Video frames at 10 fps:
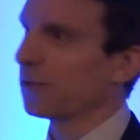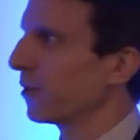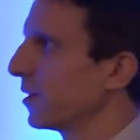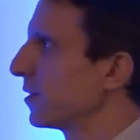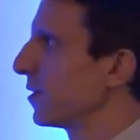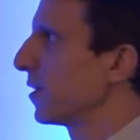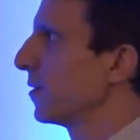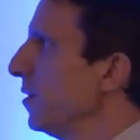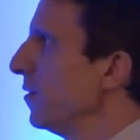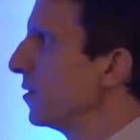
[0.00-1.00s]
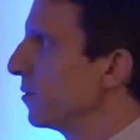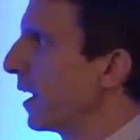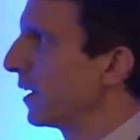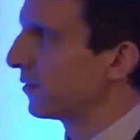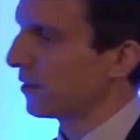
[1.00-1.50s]
according to the
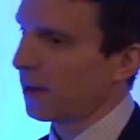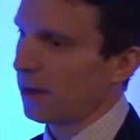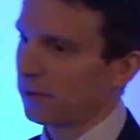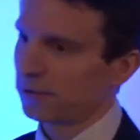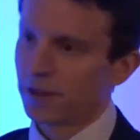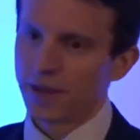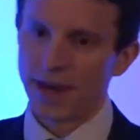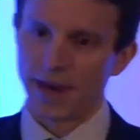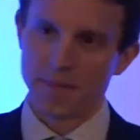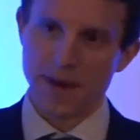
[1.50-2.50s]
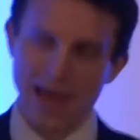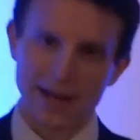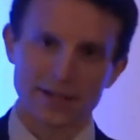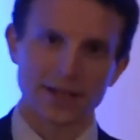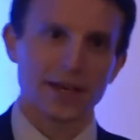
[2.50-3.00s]
dwelling size.
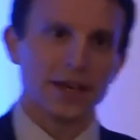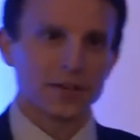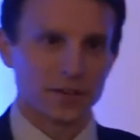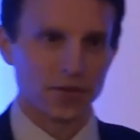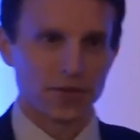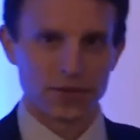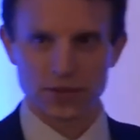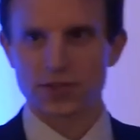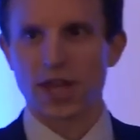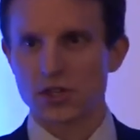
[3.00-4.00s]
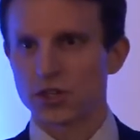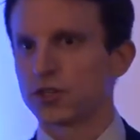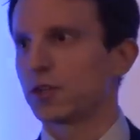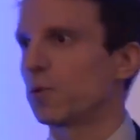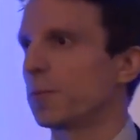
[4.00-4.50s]
And you know, the
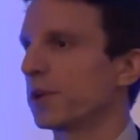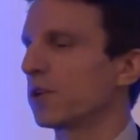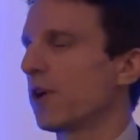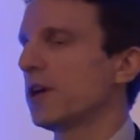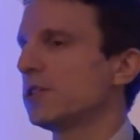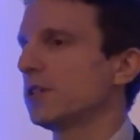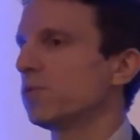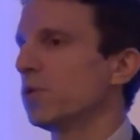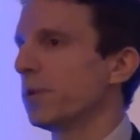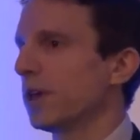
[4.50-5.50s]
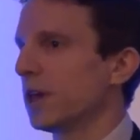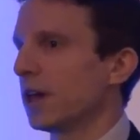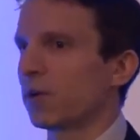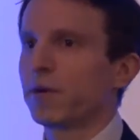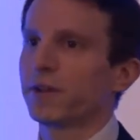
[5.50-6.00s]
stations that will be created will
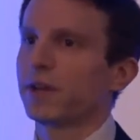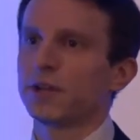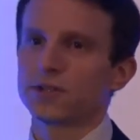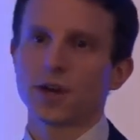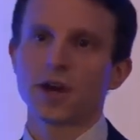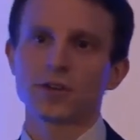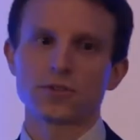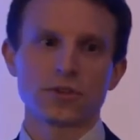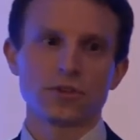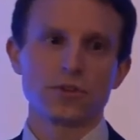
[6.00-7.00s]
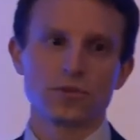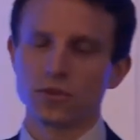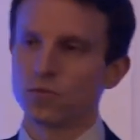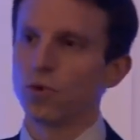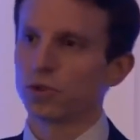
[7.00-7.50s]
be equivalent in size
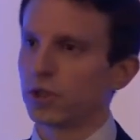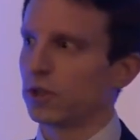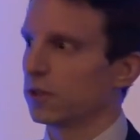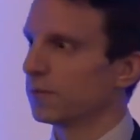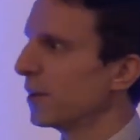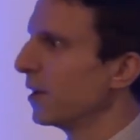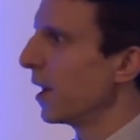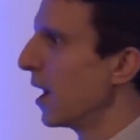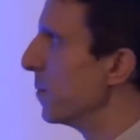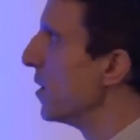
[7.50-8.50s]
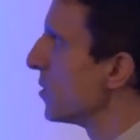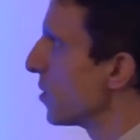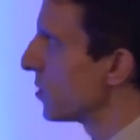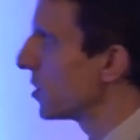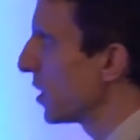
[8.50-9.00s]
to Waterloo.
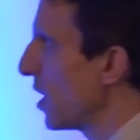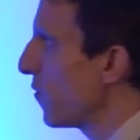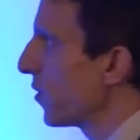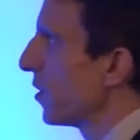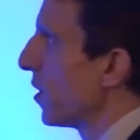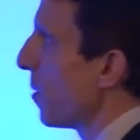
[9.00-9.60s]
So a significant